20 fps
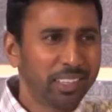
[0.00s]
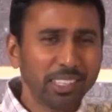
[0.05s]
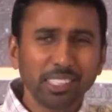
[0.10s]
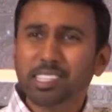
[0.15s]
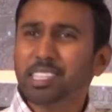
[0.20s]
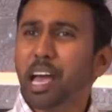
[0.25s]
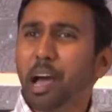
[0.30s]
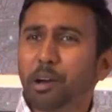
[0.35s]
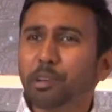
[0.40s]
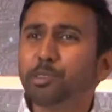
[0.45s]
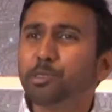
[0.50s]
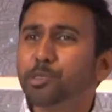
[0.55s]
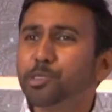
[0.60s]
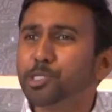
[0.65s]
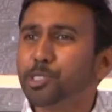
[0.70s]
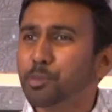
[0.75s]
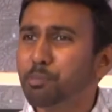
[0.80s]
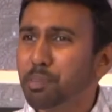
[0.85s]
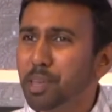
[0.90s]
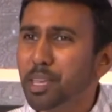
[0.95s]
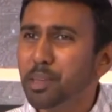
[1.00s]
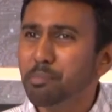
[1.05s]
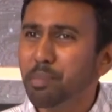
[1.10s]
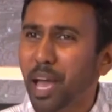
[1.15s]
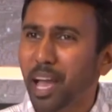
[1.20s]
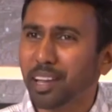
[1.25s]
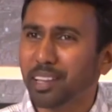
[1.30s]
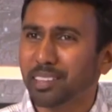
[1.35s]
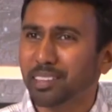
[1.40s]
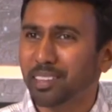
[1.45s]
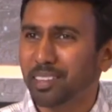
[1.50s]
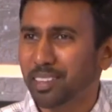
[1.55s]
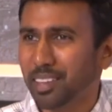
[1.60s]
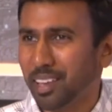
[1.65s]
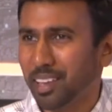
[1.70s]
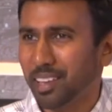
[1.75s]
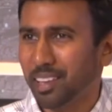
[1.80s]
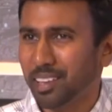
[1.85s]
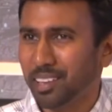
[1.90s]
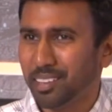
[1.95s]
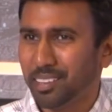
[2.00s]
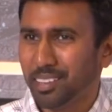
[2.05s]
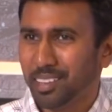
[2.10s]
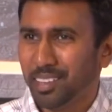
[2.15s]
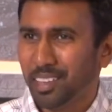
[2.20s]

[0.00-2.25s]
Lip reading: This is how it used to be back in the day.